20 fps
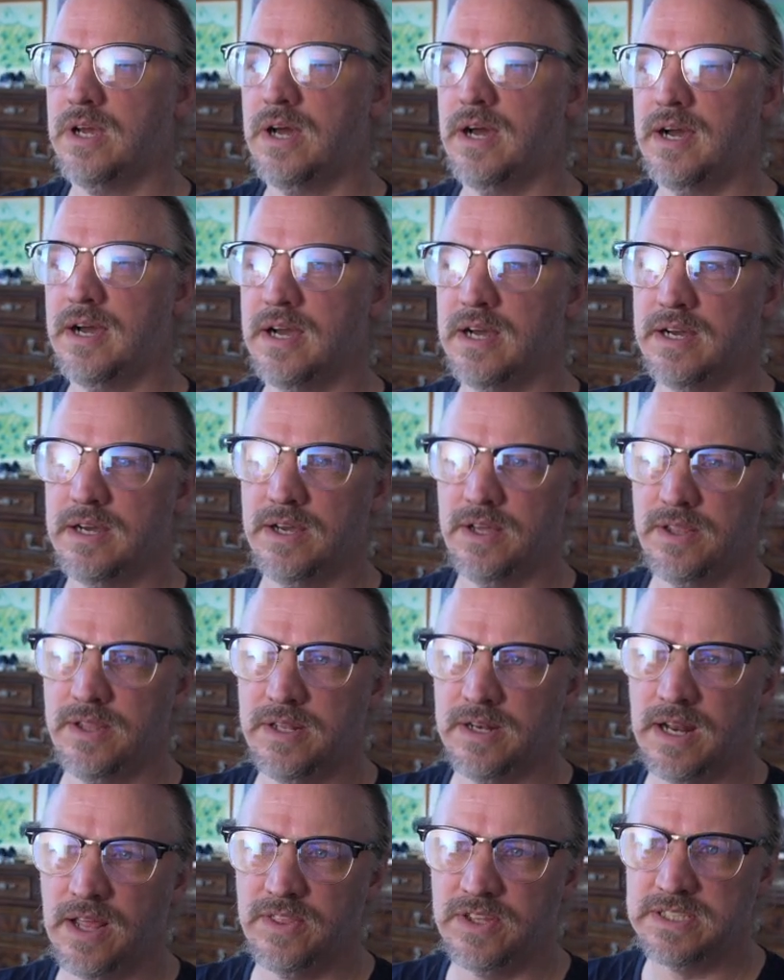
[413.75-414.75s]
Now
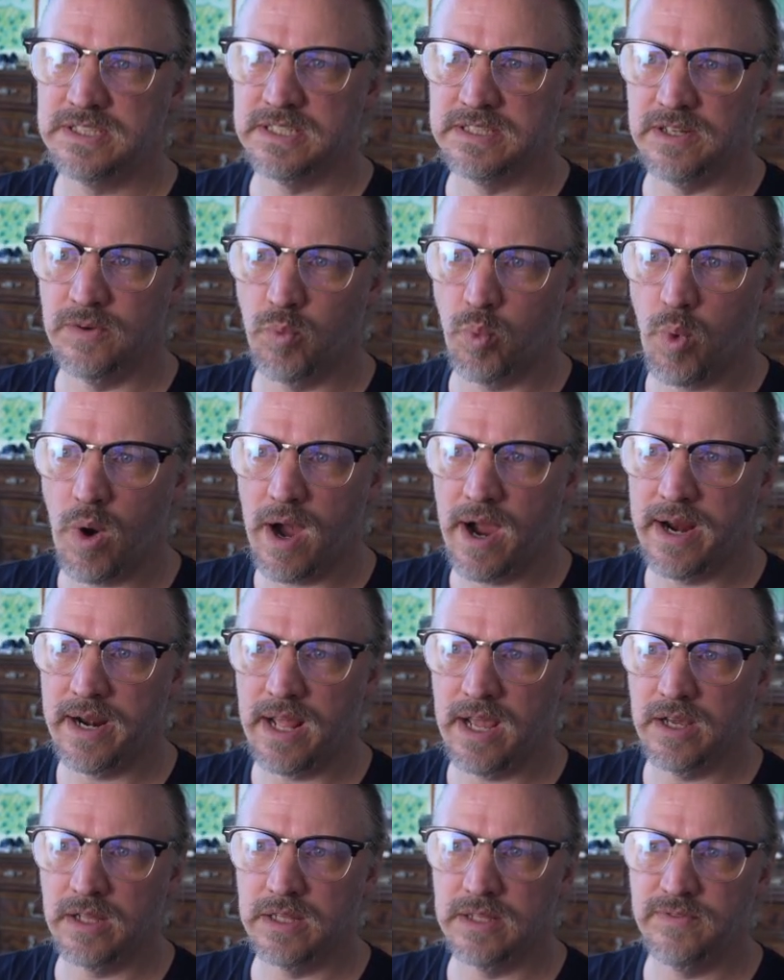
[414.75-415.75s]
this is a wide
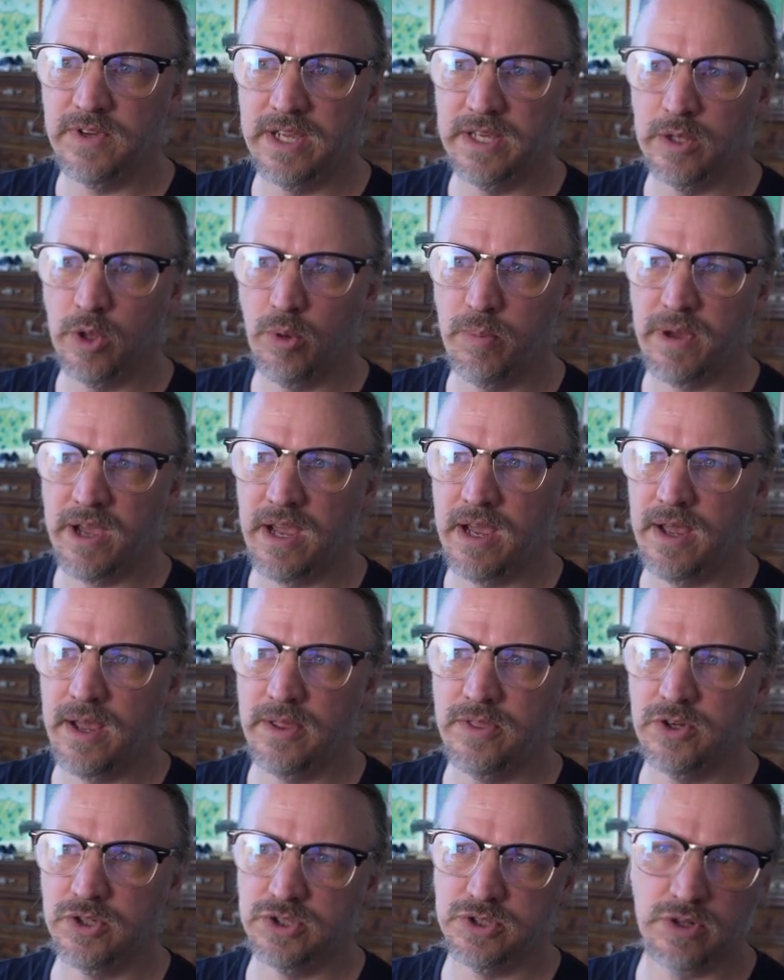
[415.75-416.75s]
angle of Hilo Bay.
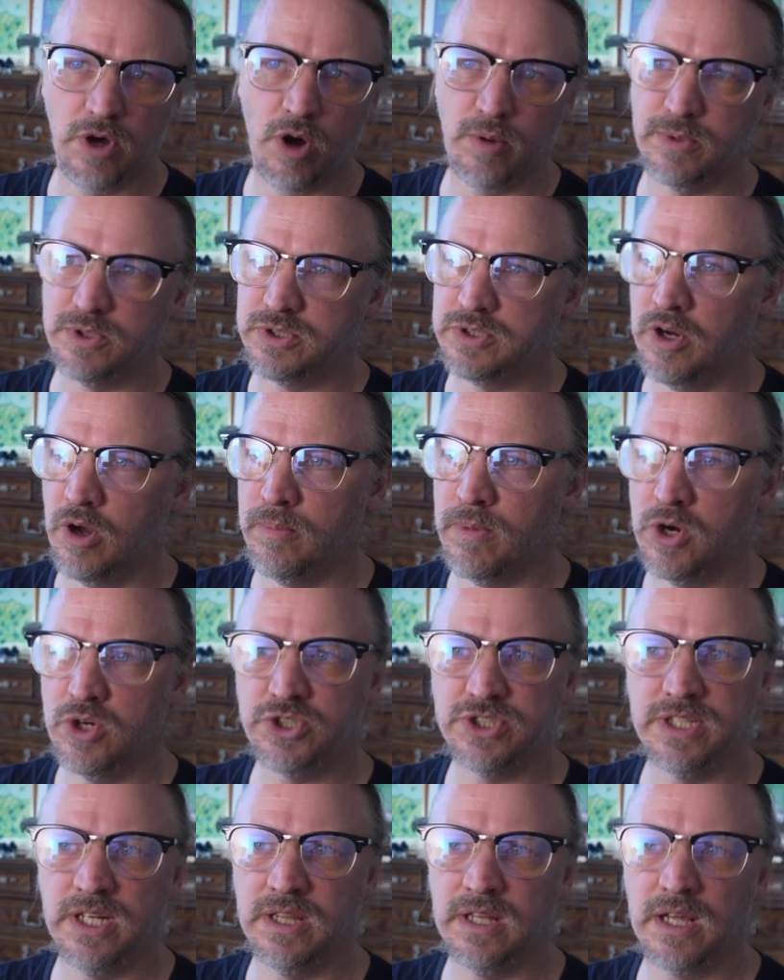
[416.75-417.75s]
There's almost no
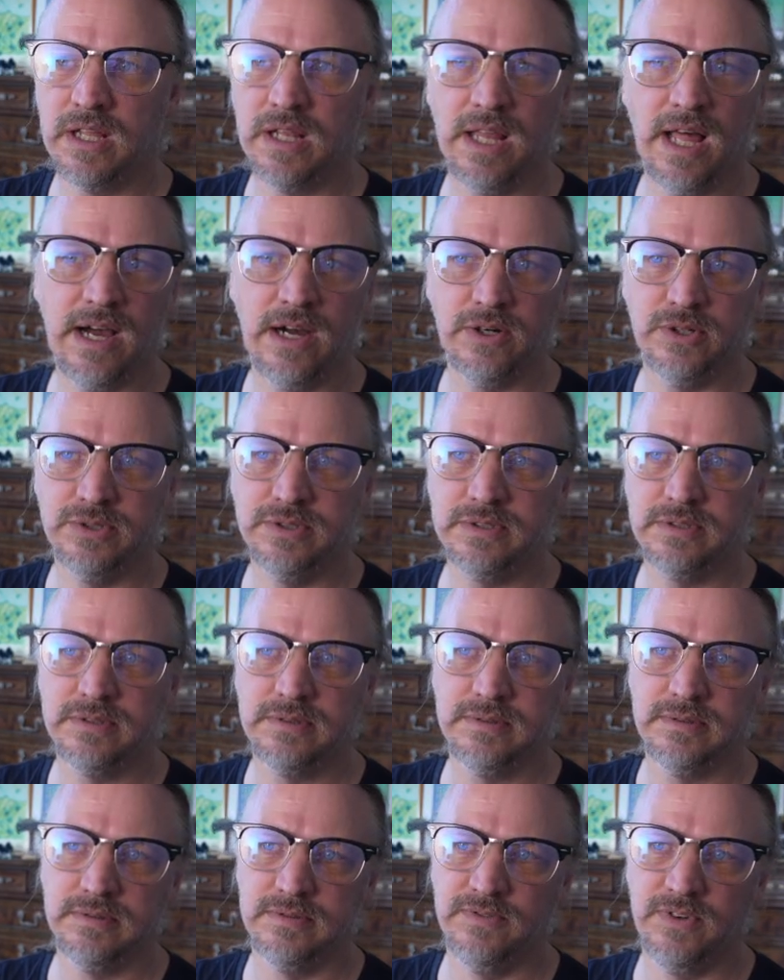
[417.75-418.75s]
motion in the clouds,
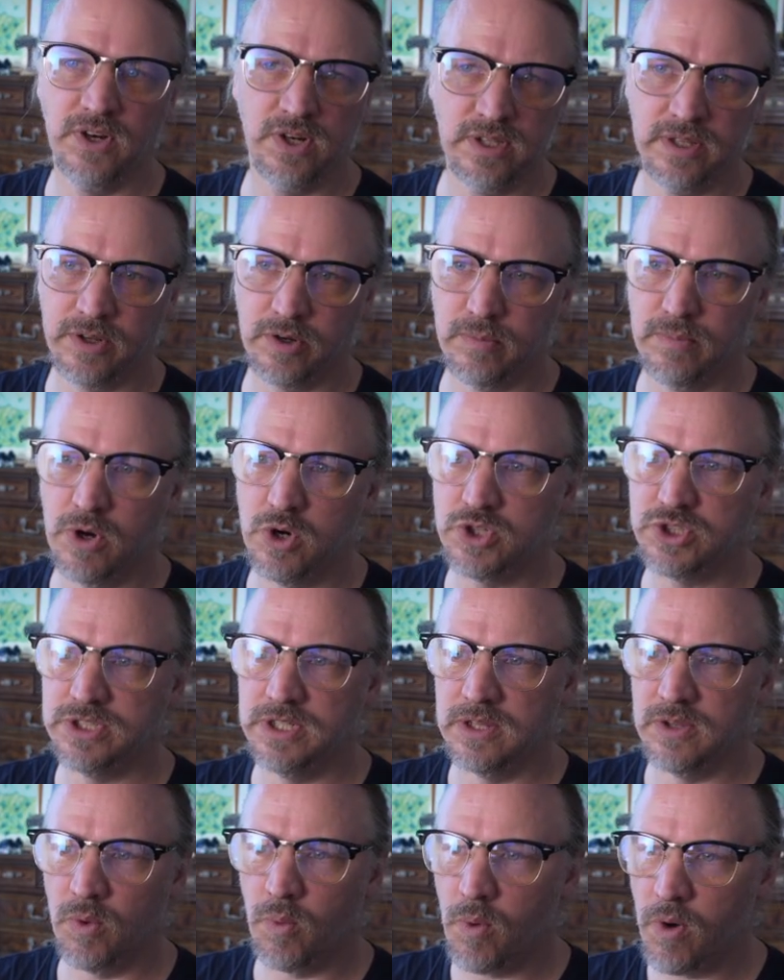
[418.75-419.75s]
very little motion
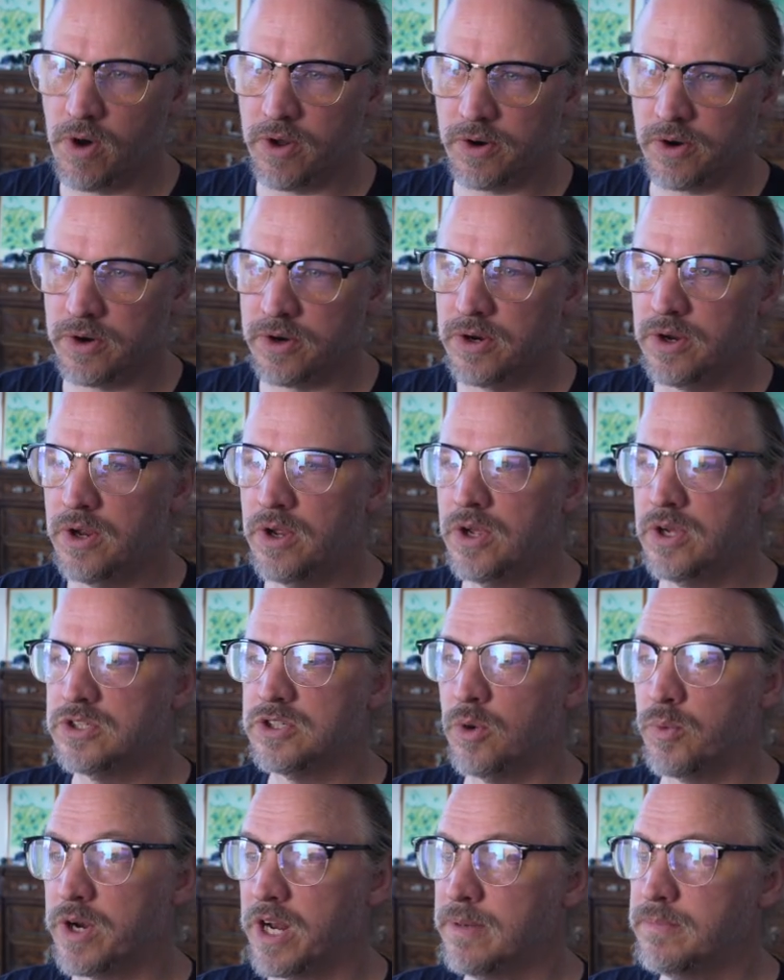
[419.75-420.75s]
in the water.
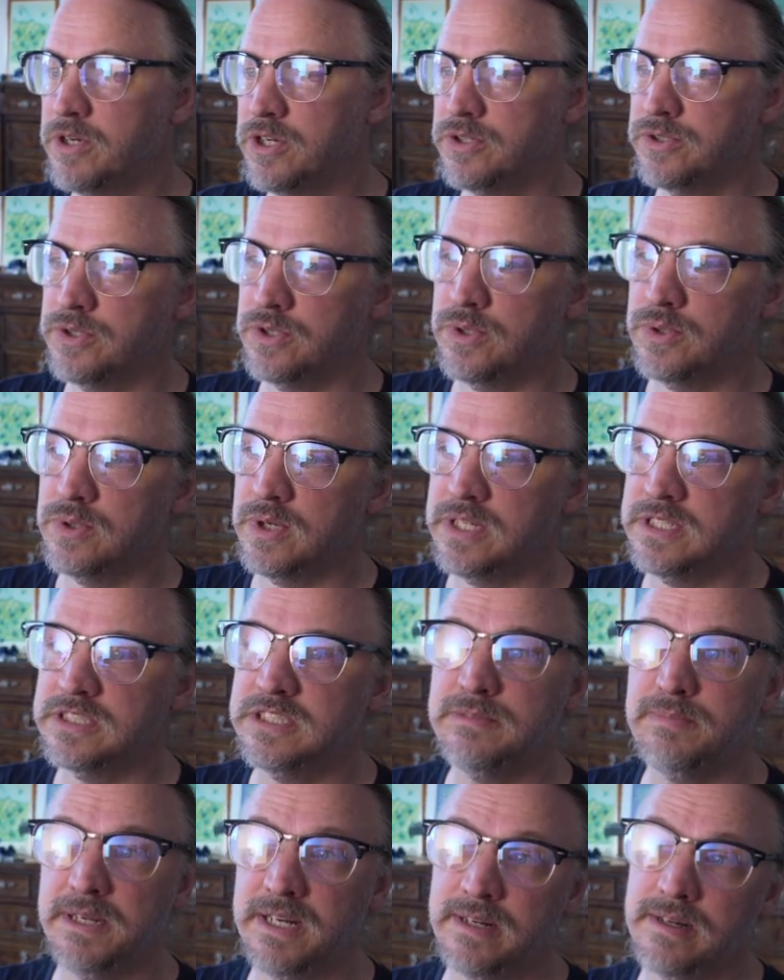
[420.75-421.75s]
So what I'm going to do is
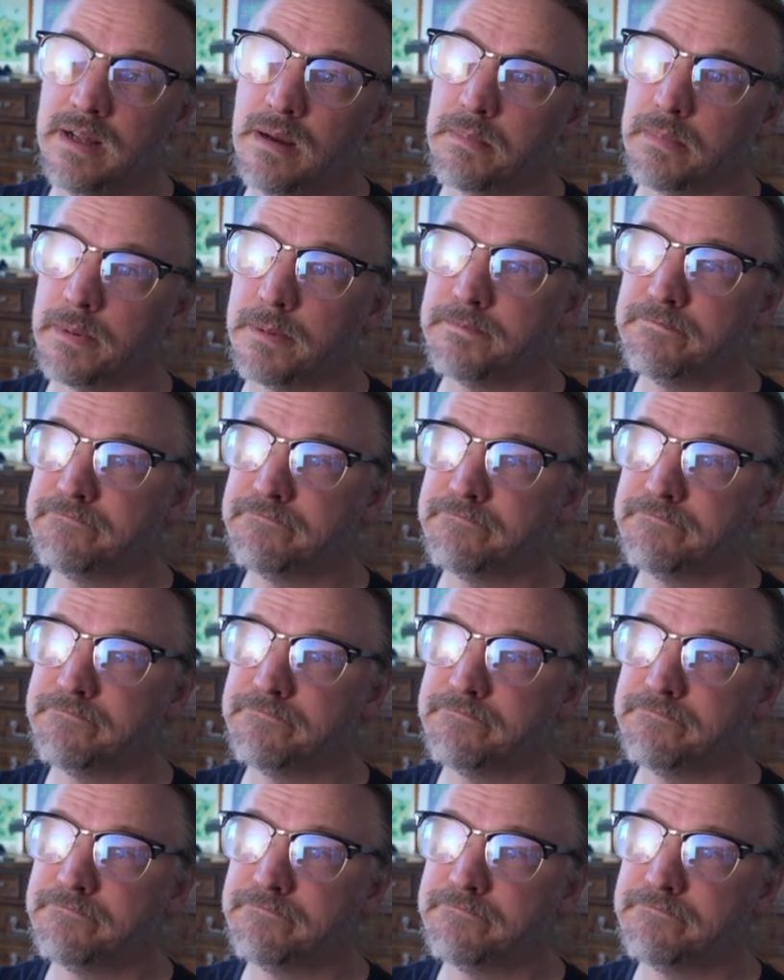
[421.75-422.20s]
speed it up.